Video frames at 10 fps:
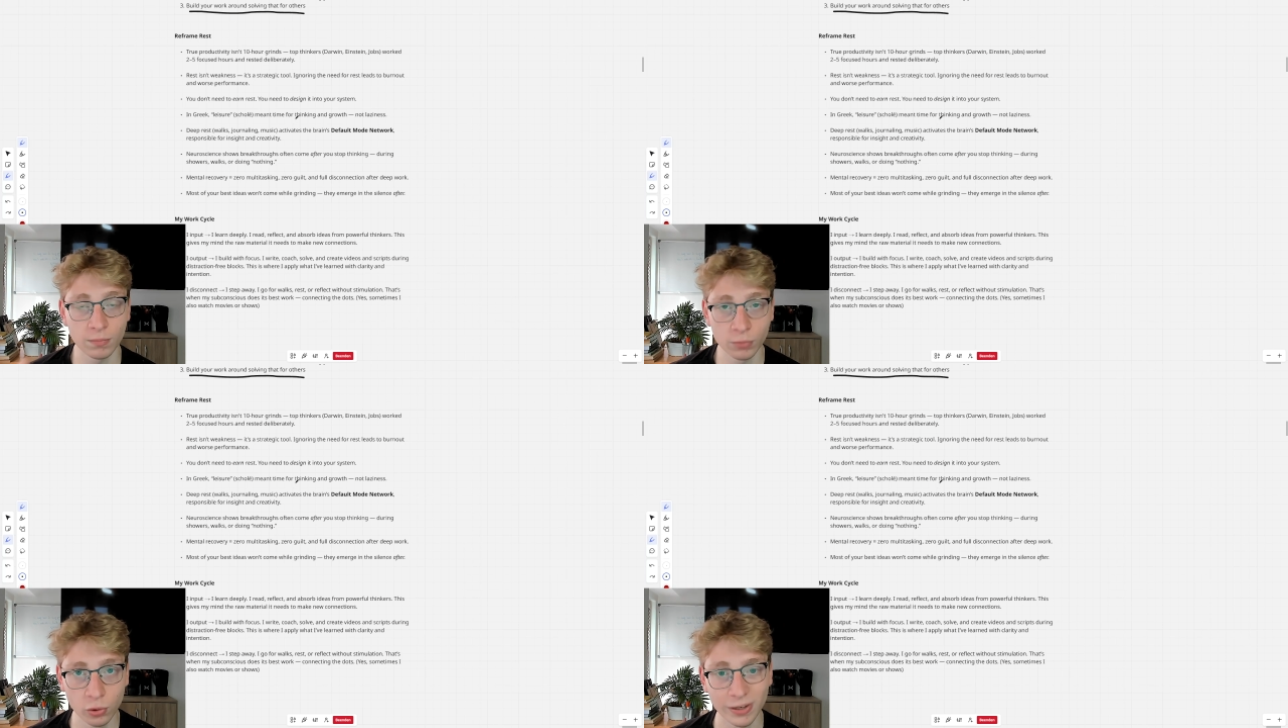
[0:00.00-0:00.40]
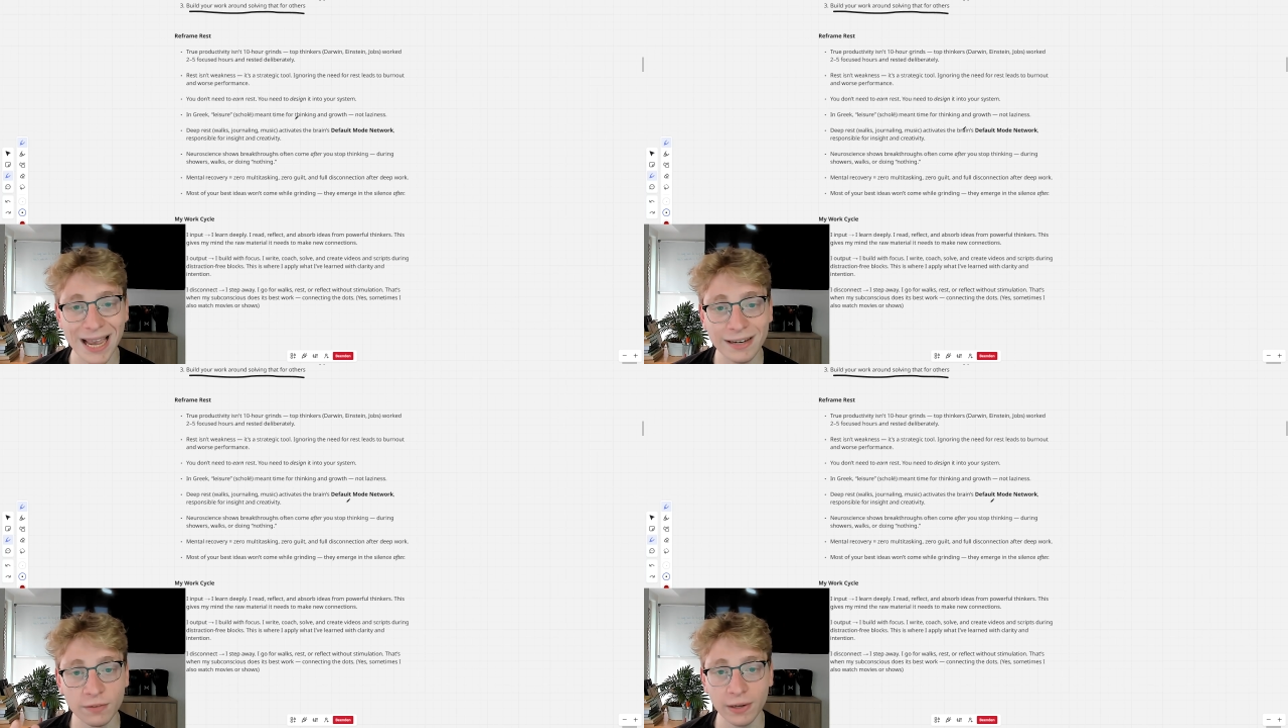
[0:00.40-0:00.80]
and music,
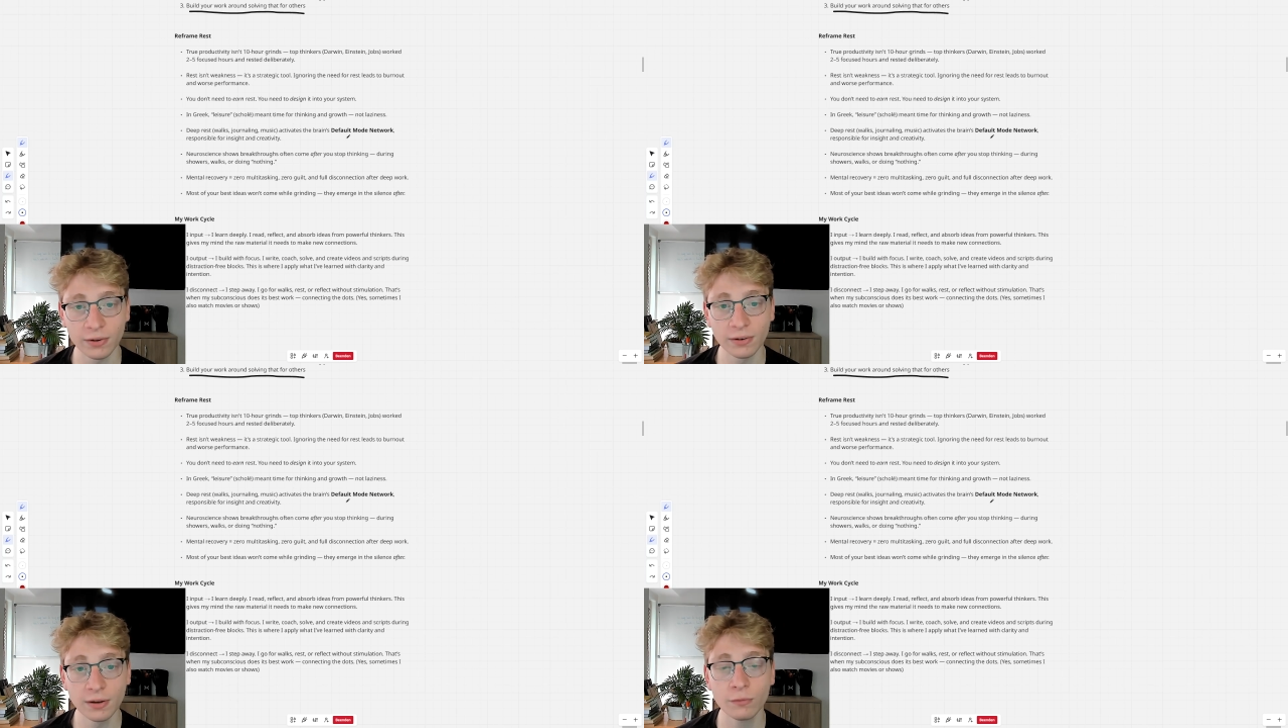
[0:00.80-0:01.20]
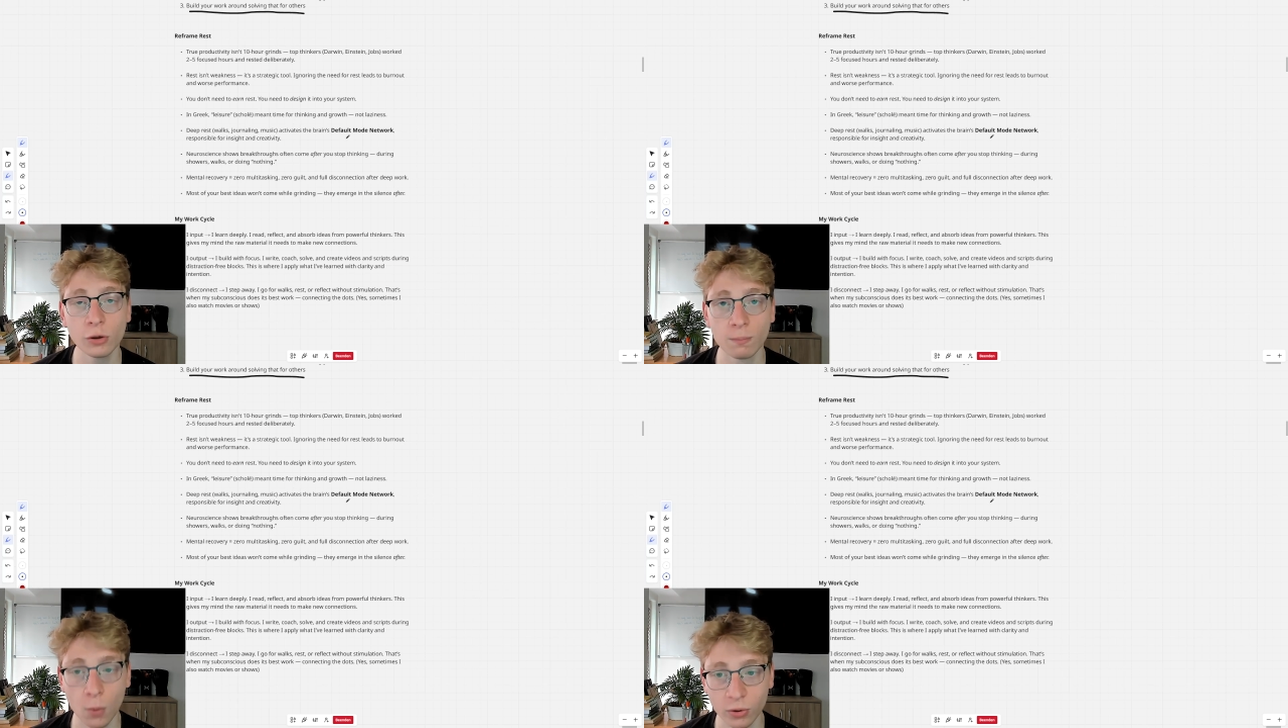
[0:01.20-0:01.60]
activates the
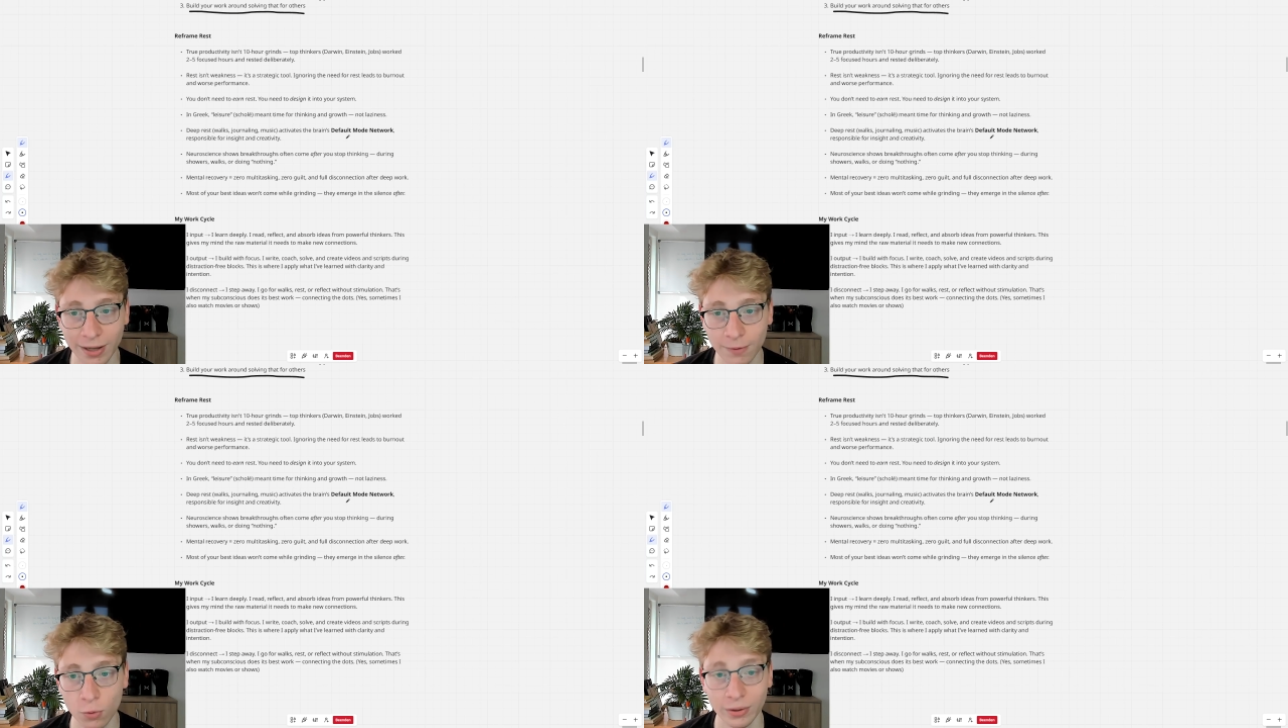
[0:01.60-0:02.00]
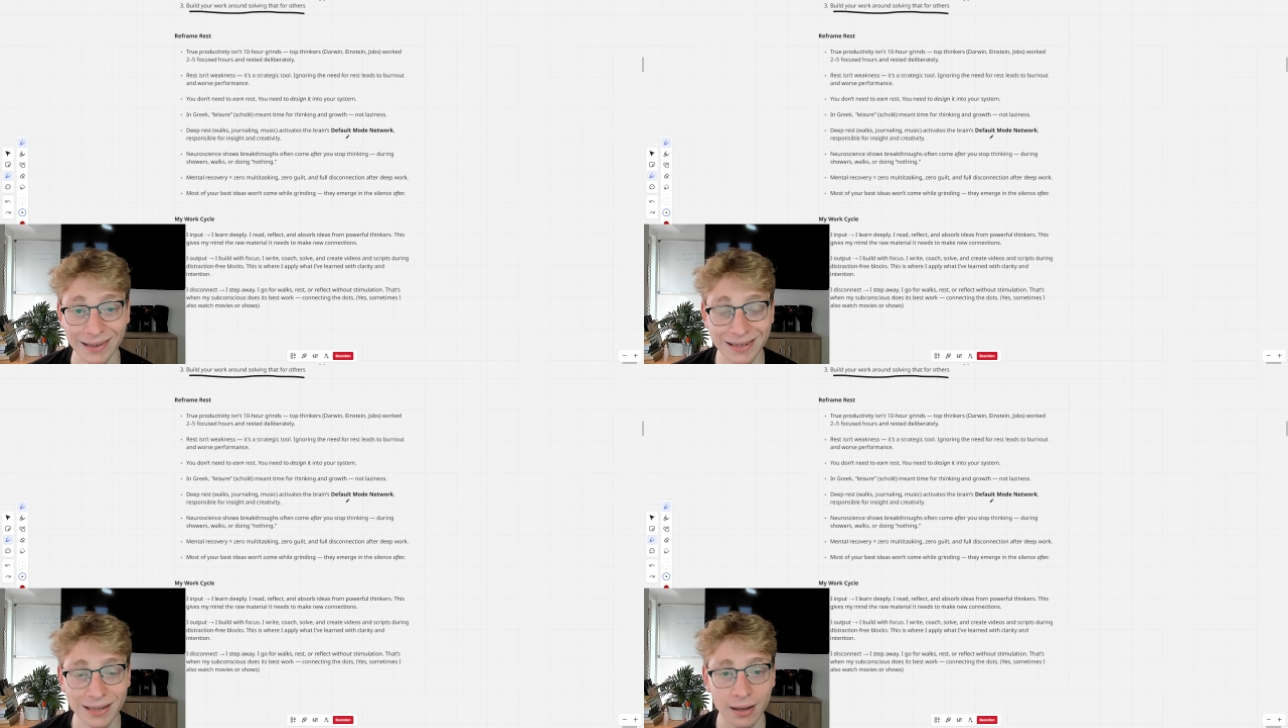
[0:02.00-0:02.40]
default mode network,
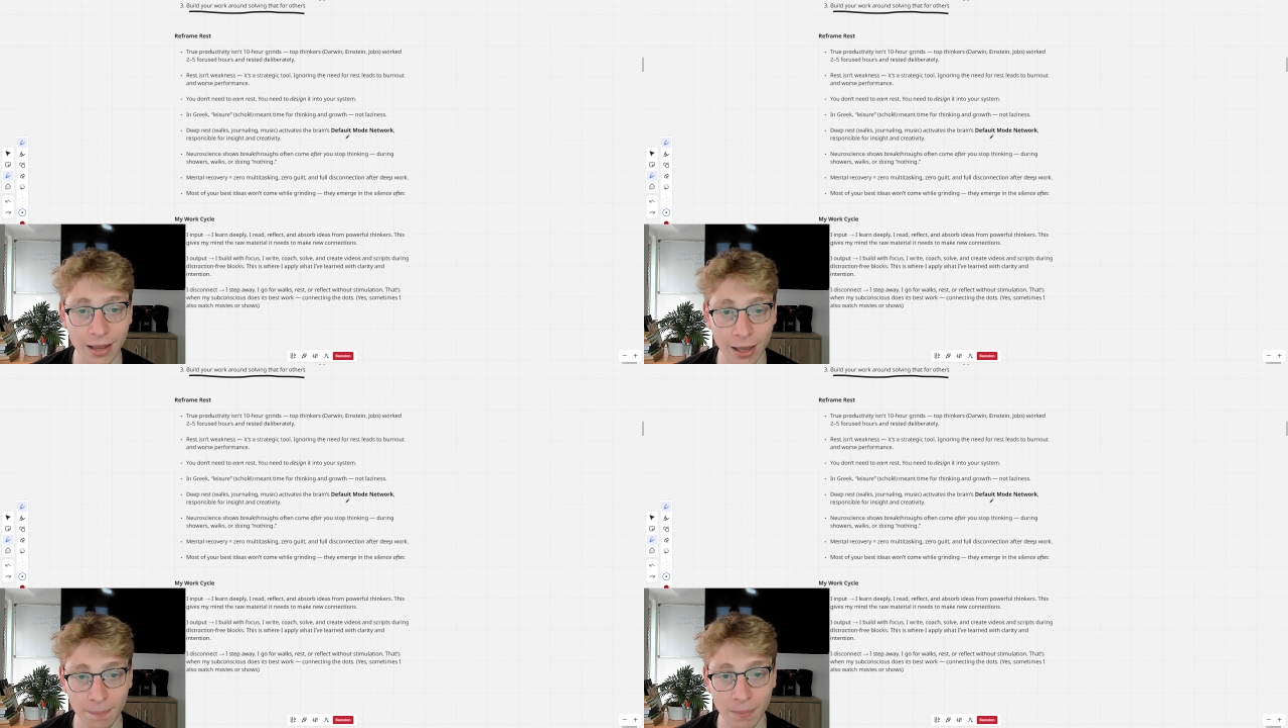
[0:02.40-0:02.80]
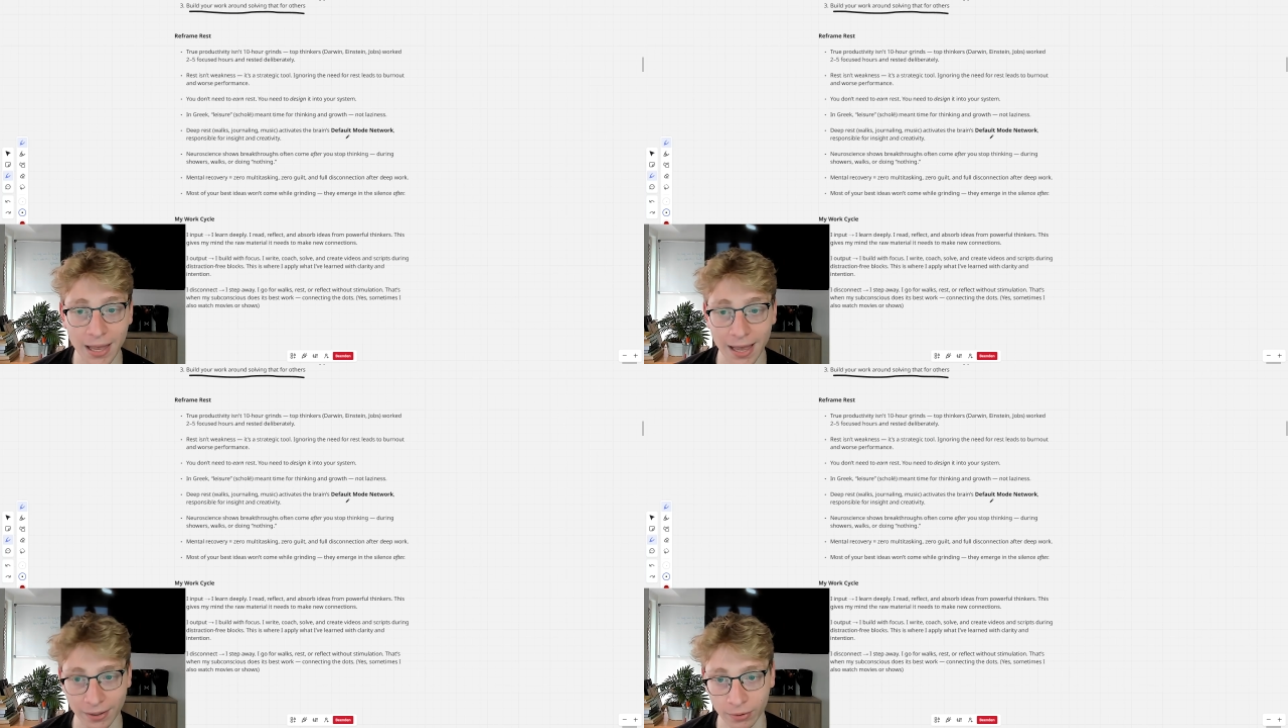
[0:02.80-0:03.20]

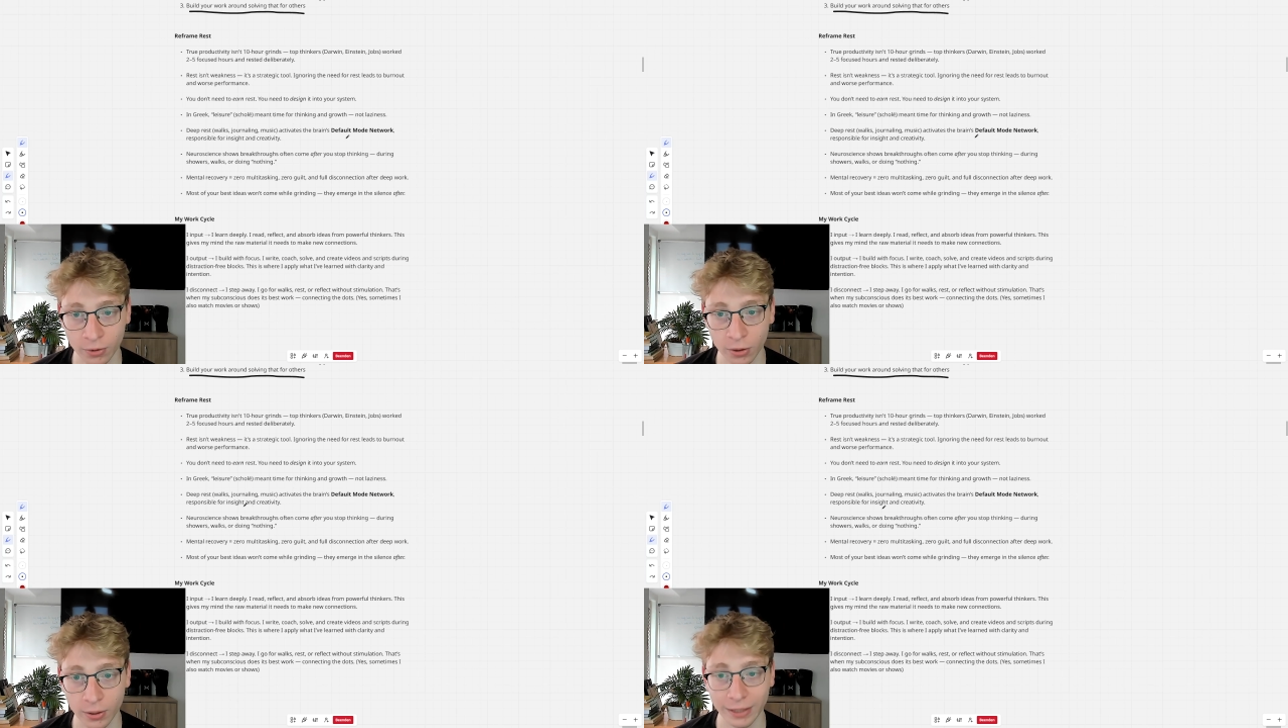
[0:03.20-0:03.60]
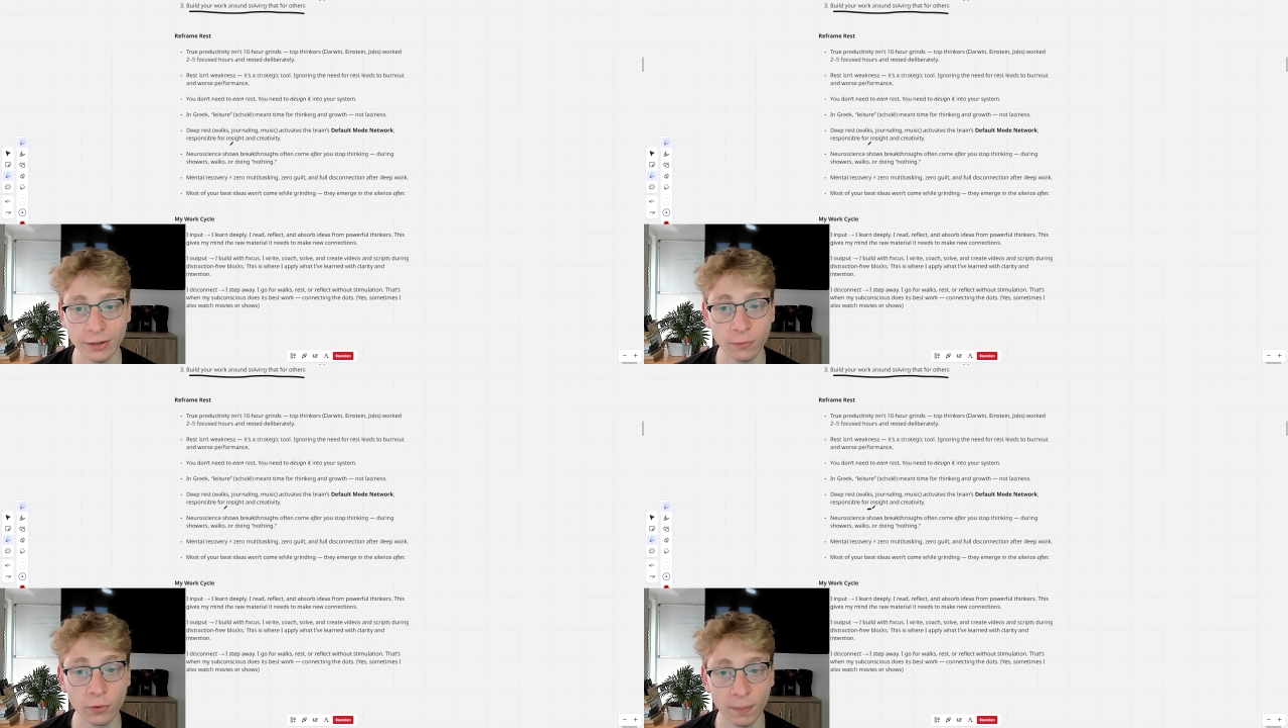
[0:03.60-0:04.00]
DMN. And
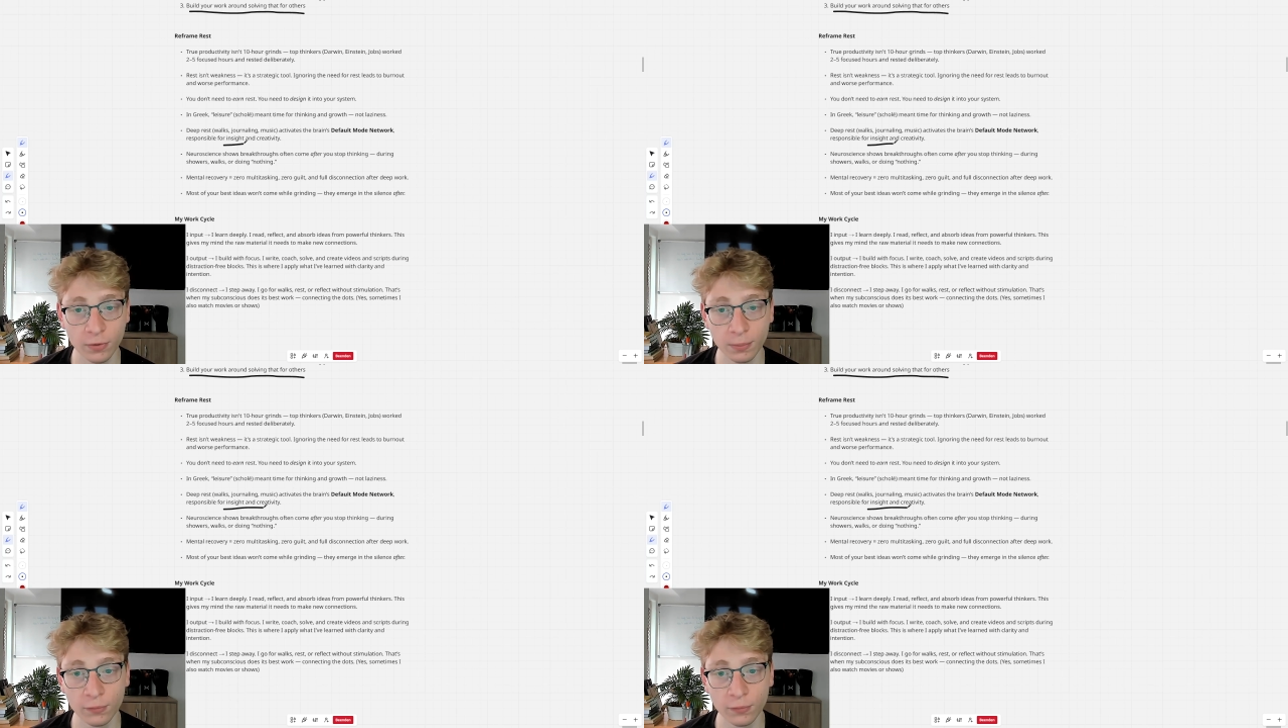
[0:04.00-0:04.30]
that's responsible